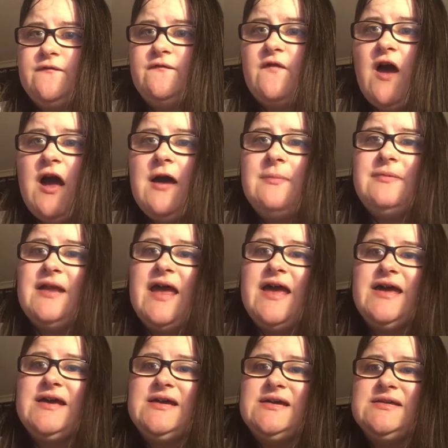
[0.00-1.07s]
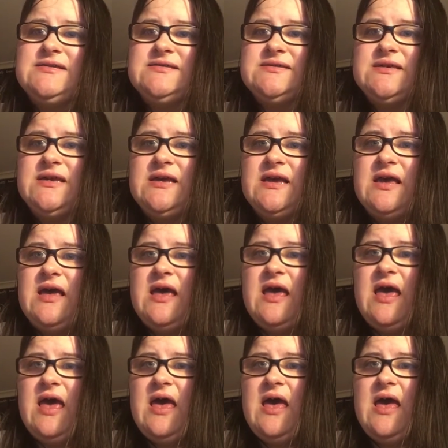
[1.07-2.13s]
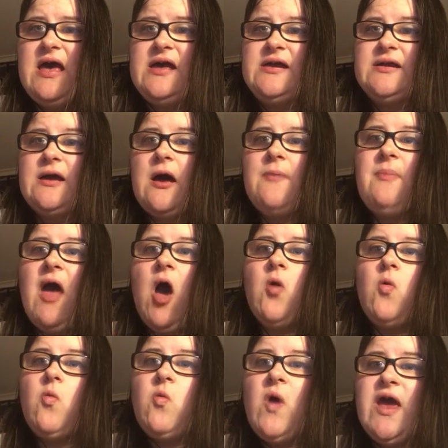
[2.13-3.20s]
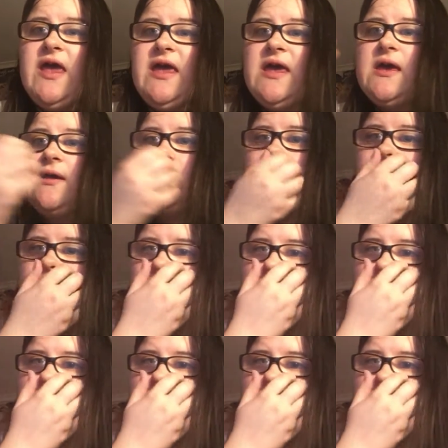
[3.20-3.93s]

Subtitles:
5 days. And about a week,